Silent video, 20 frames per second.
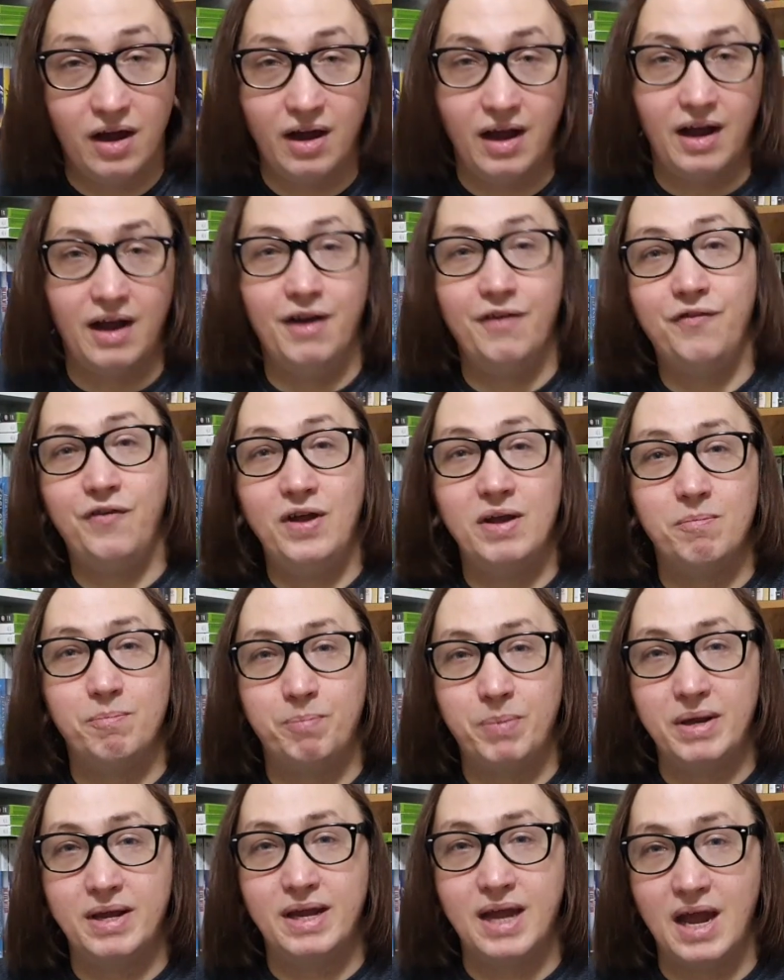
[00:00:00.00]
I think
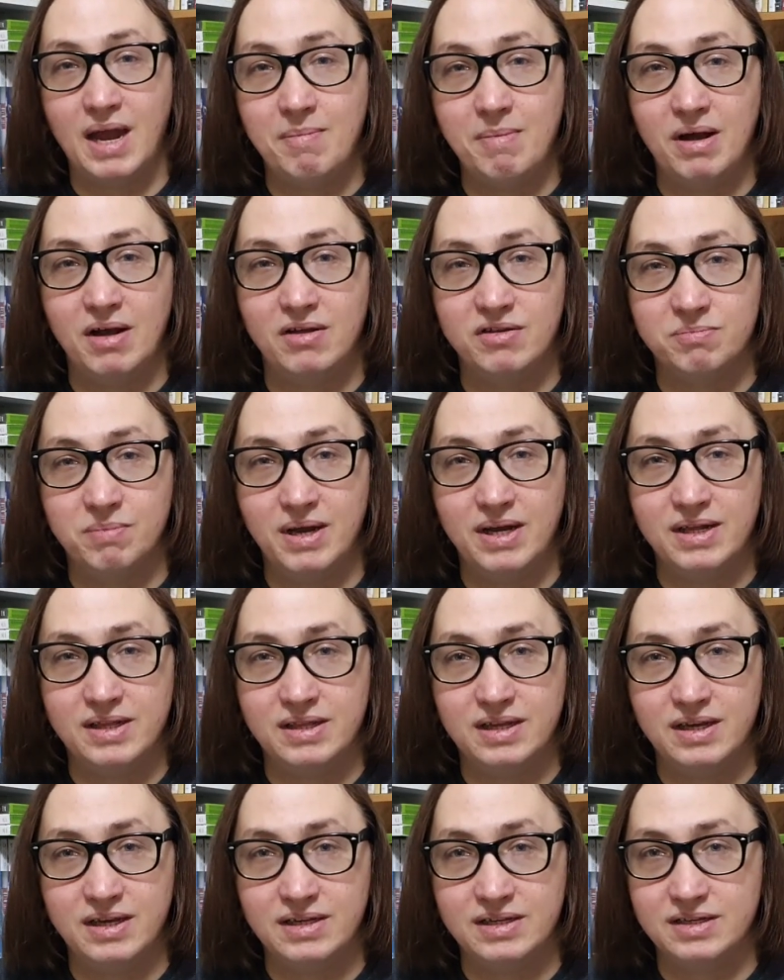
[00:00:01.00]
Big Game Al's made
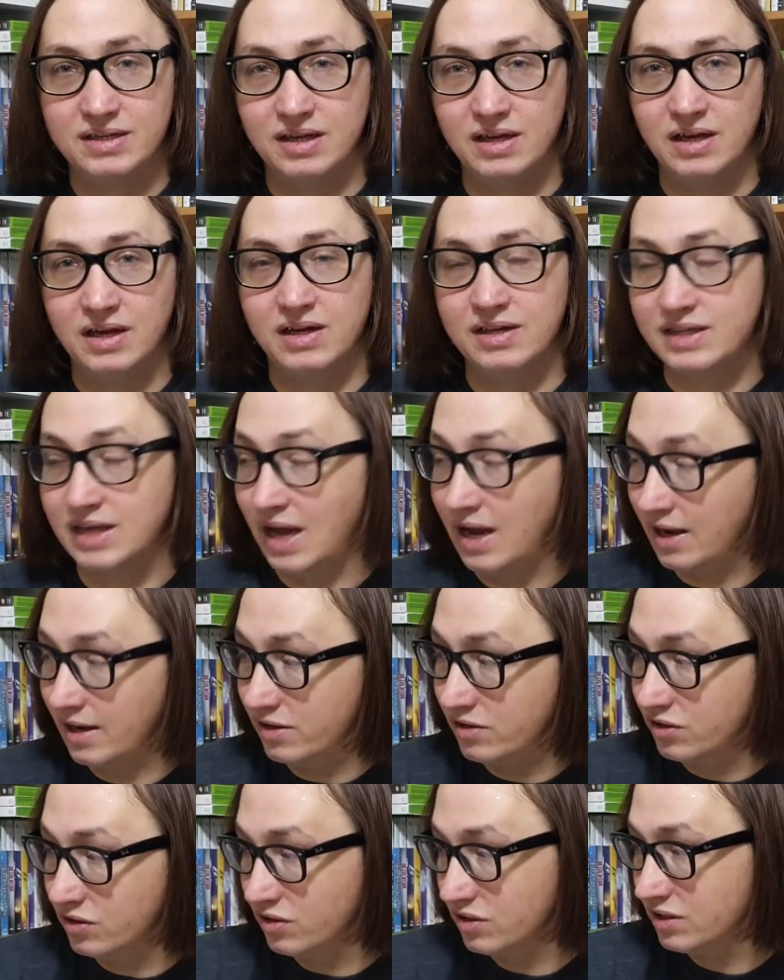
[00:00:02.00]
this tag
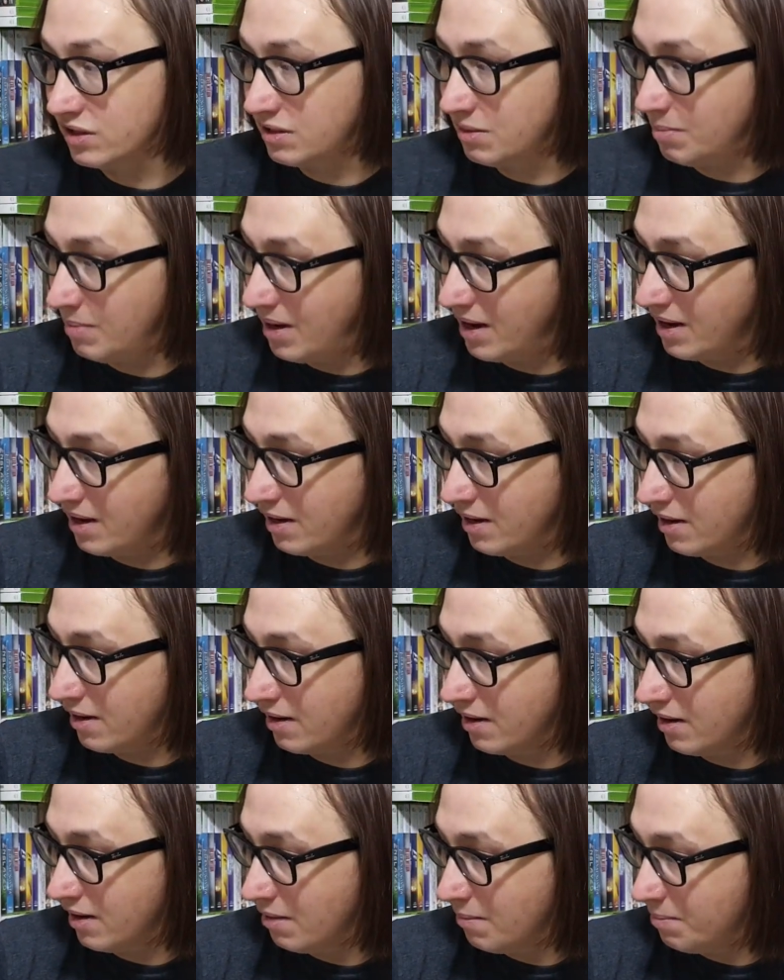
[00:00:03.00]
just to make
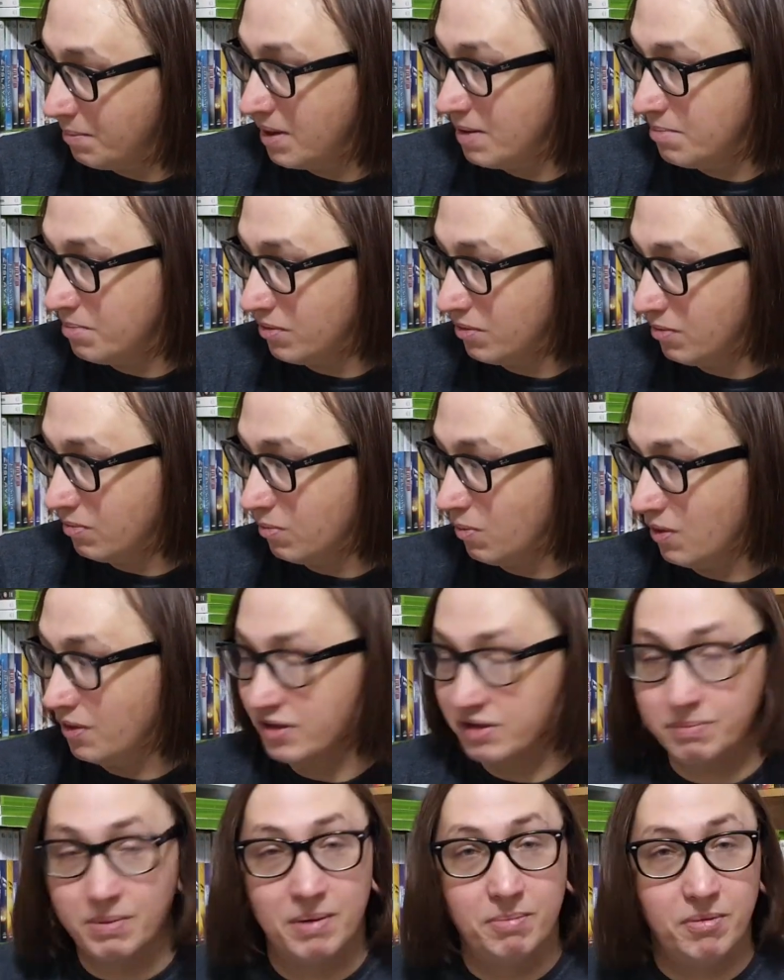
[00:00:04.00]
people want to
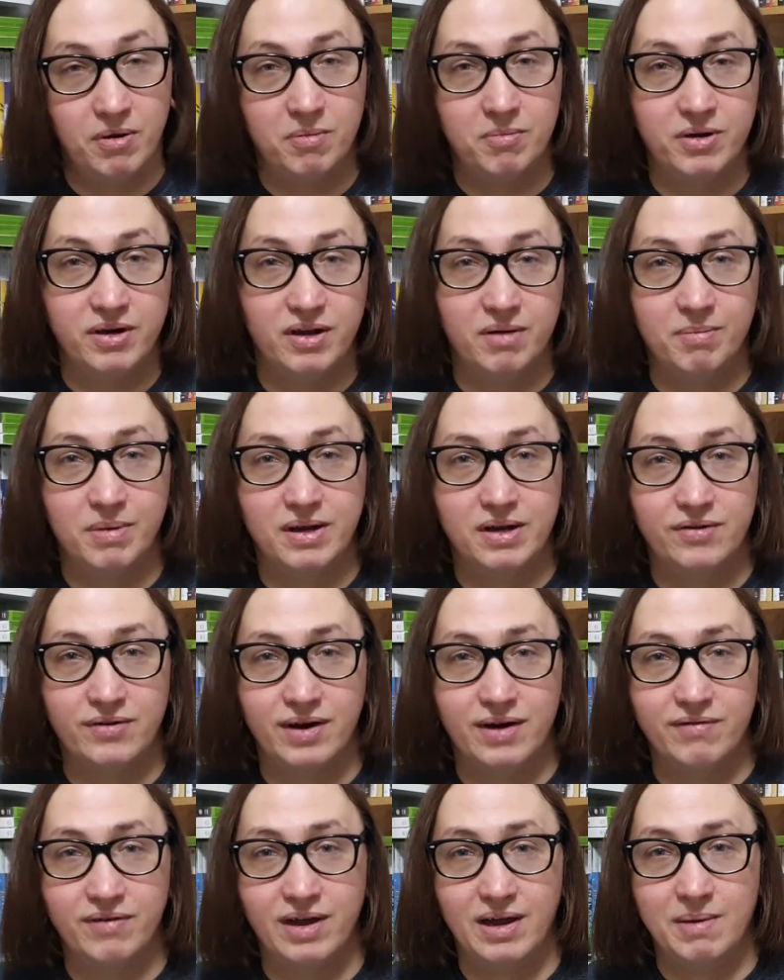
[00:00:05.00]
spend more money on Mega
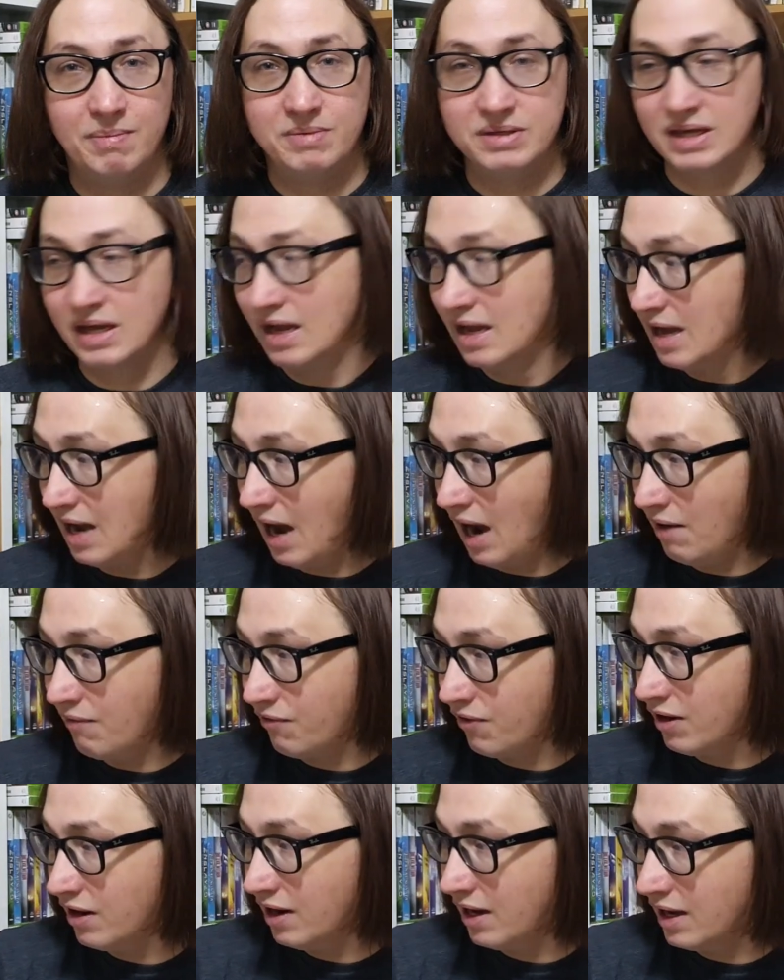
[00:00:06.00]
Drive games. I've
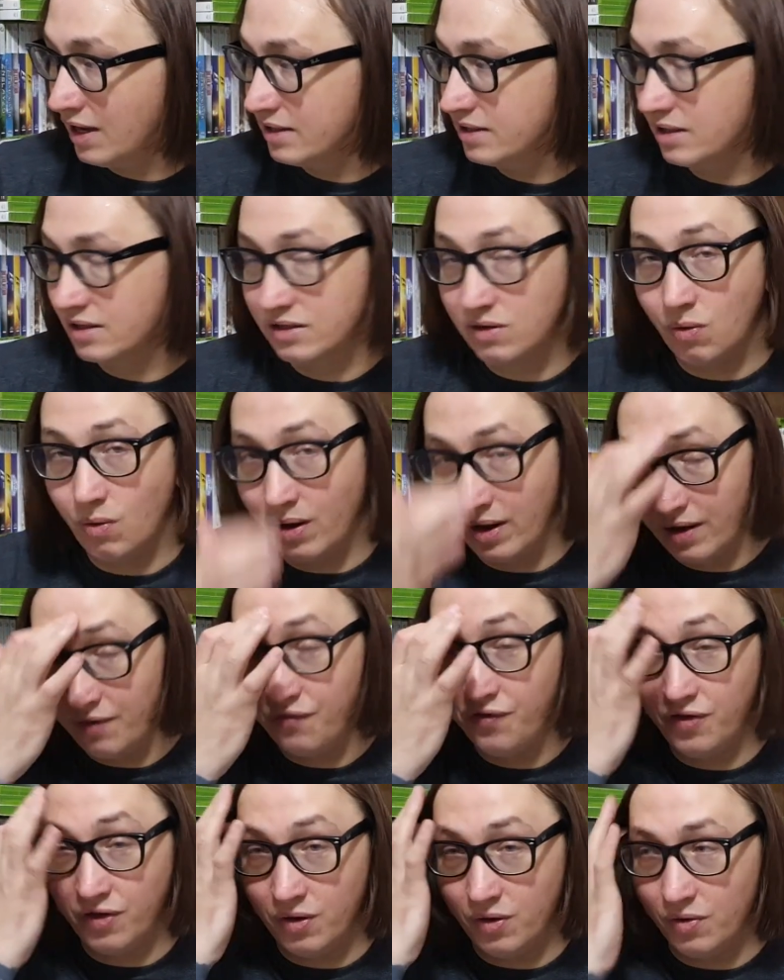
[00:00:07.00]
realised there's quite a
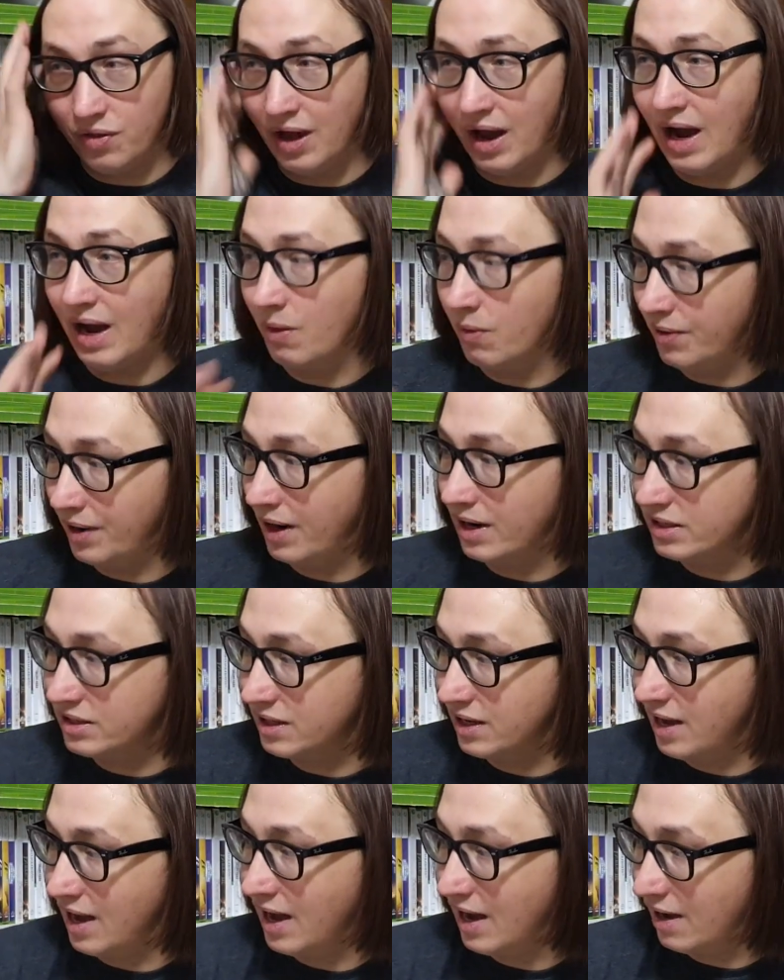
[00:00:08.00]
few that I would
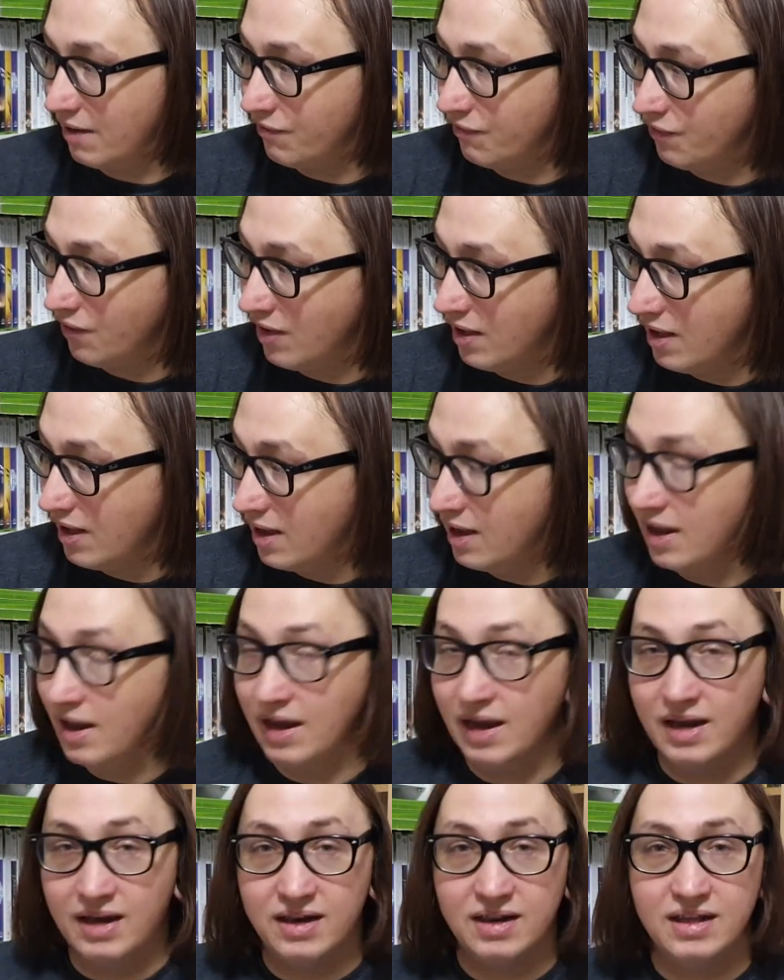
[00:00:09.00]
actually have
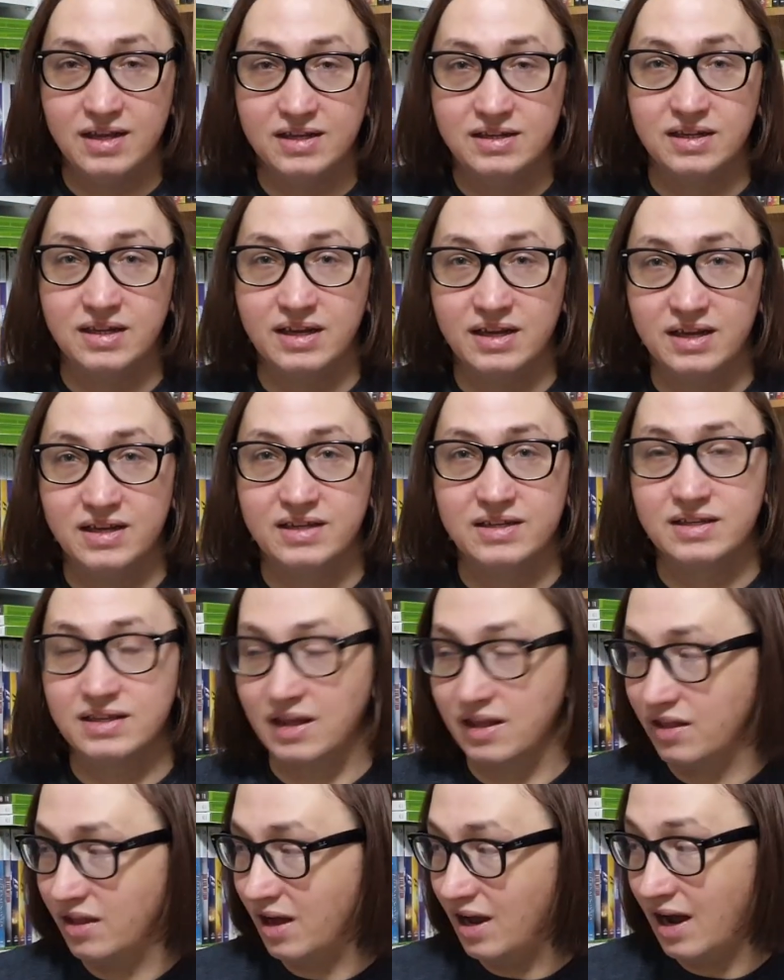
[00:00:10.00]
in this list
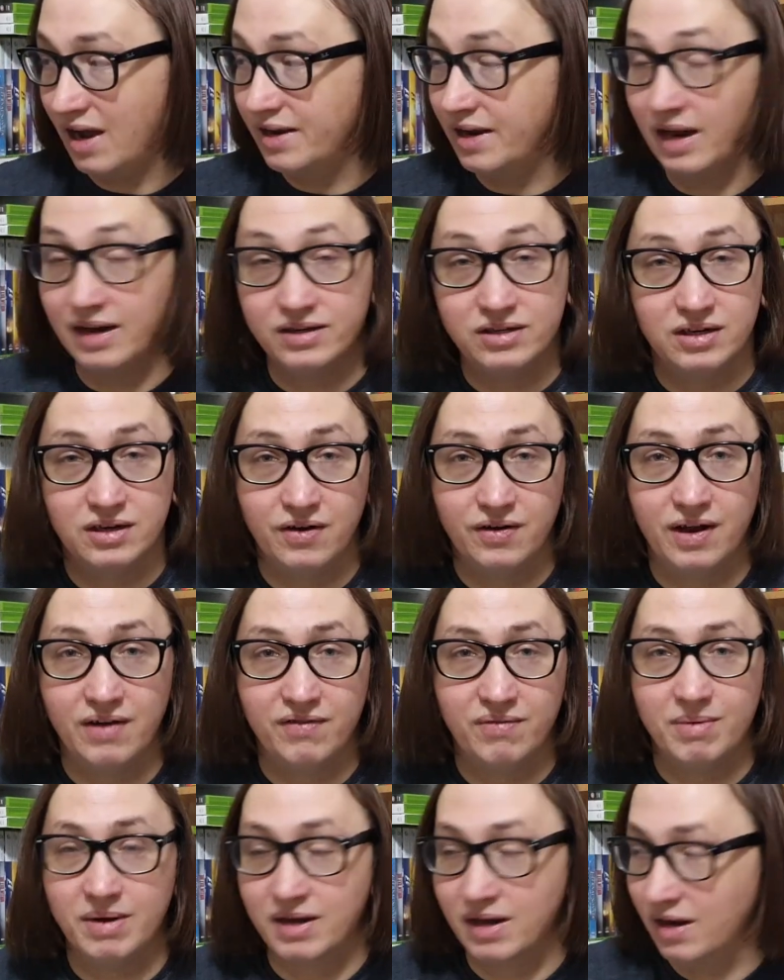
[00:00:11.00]
that I actually don't have
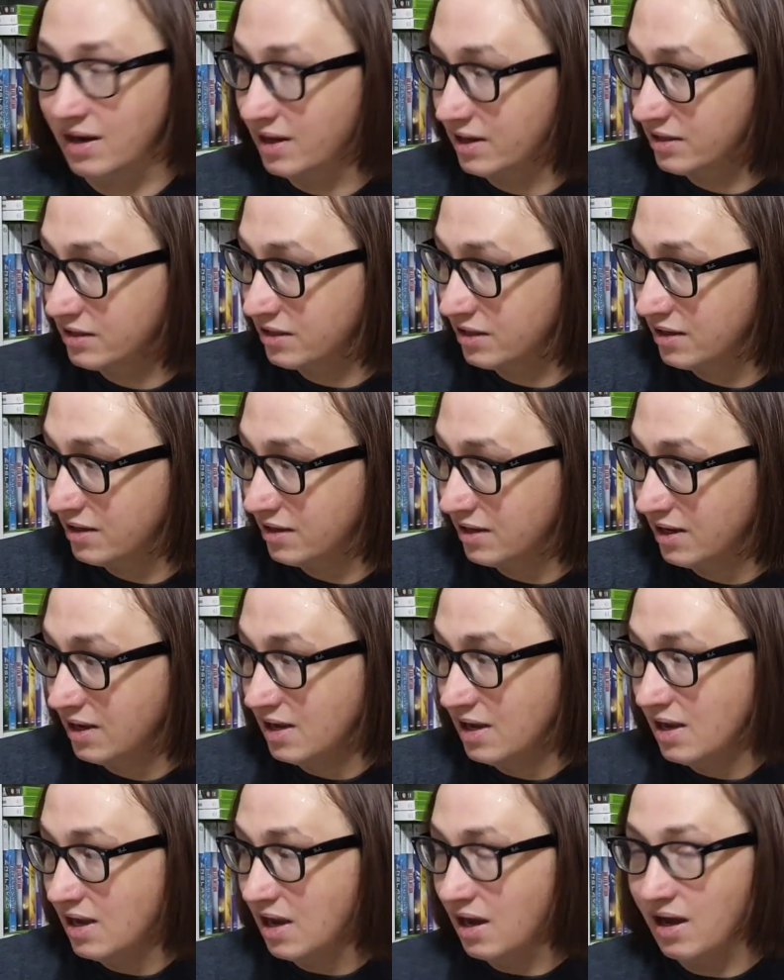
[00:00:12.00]
in my collection.
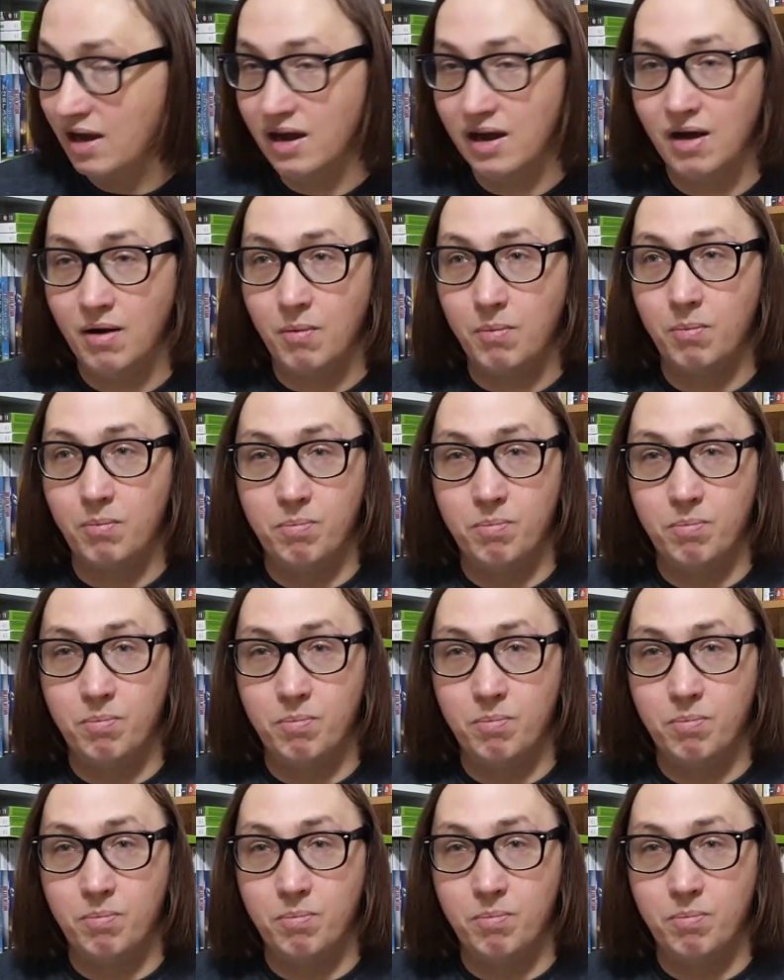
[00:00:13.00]
The